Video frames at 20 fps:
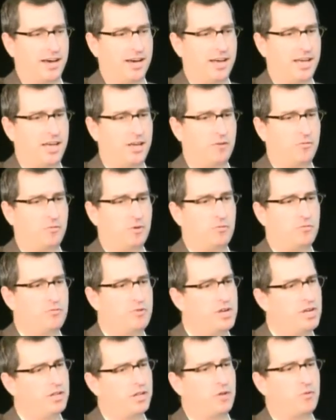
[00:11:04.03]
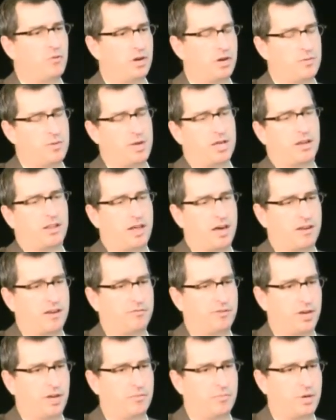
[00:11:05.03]
We really wanted to make it a lot of
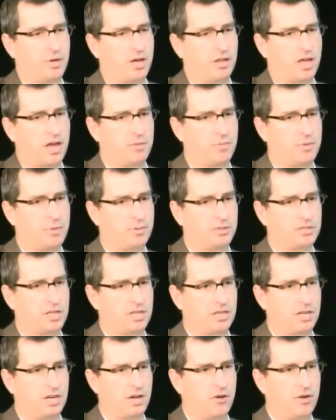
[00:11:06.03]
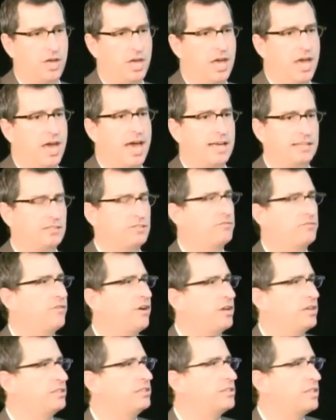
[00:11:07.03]
fun, but a lot of people said, as
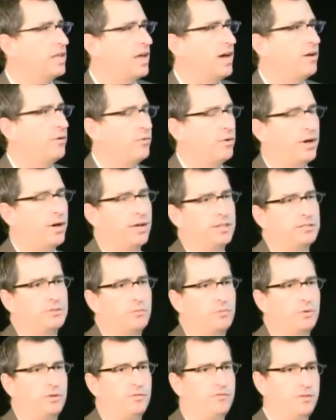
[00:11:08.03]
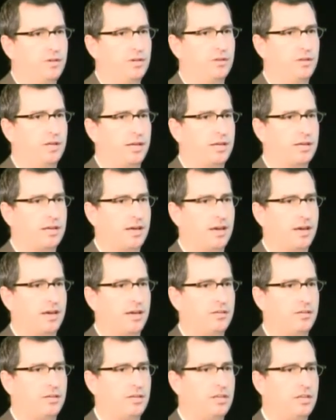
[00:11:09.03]
fun as that was, we feel like
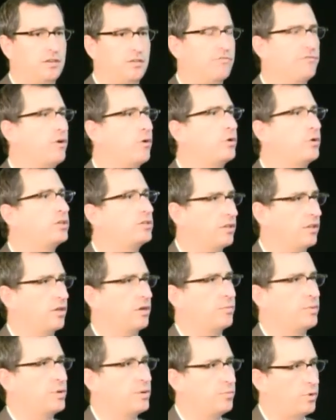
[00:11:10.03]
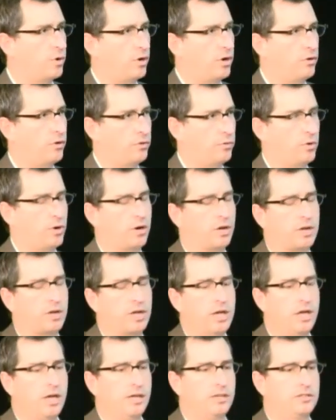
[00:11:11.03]
you need to focus a little bit more on the work.
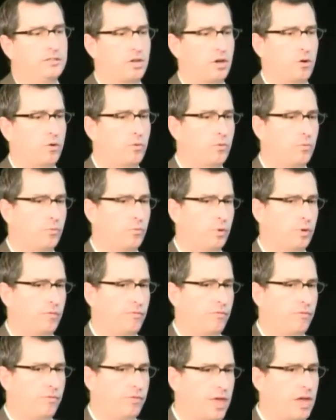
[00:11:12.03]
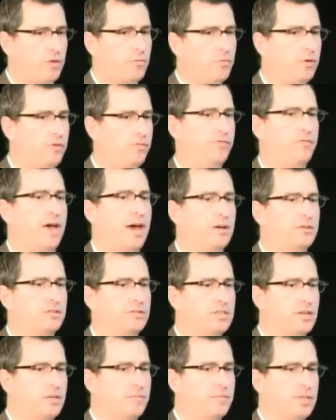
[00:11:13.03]
So we think we found
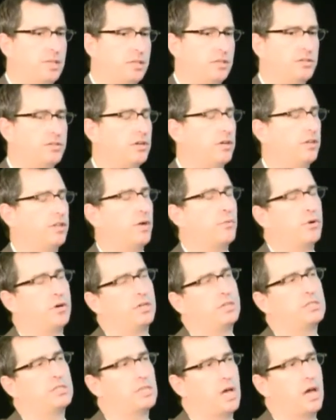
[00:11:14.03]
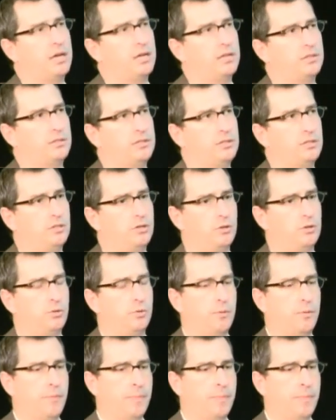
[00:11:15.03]
something this year that we're excited to